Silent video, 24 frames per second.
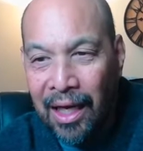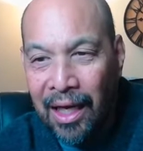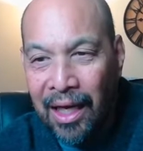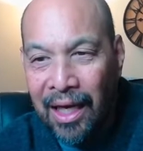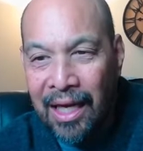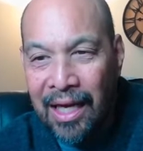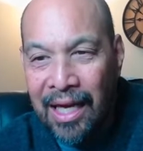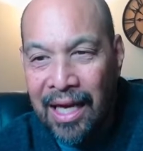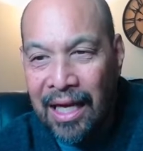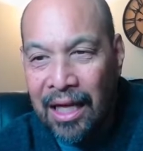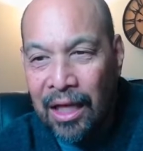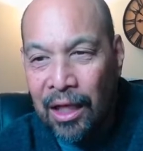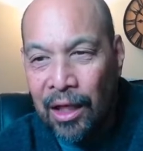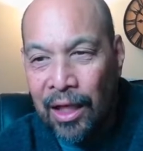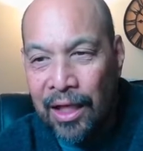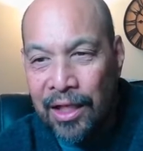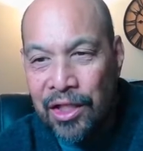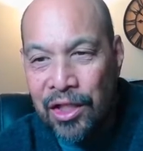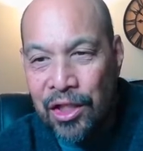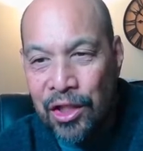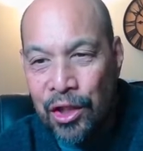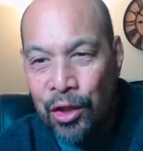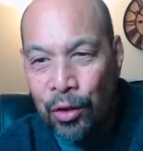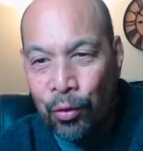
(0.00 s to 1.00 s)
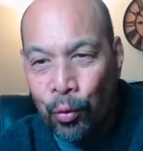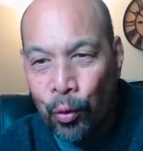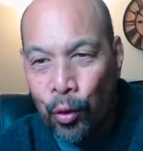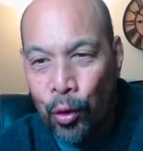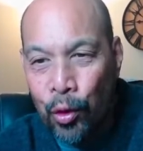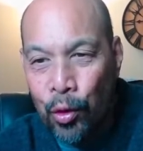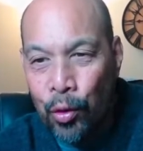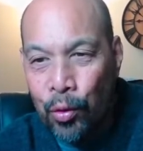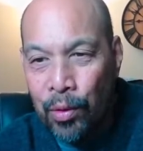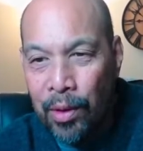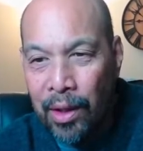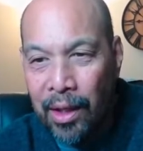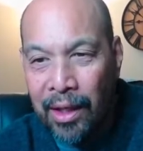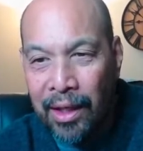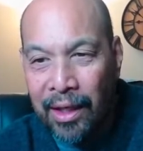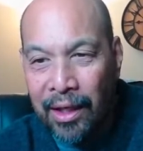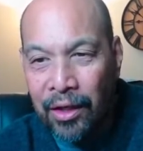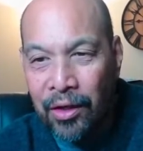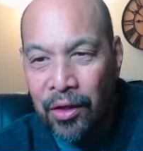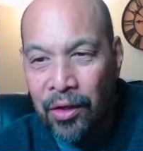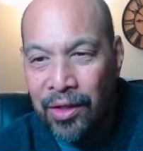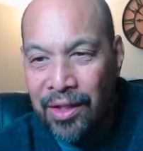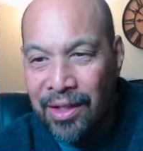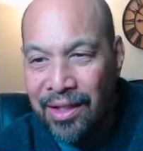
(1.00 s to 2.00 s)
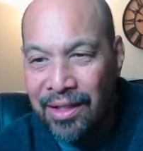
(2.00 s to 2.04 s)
it glitches through and I couldn't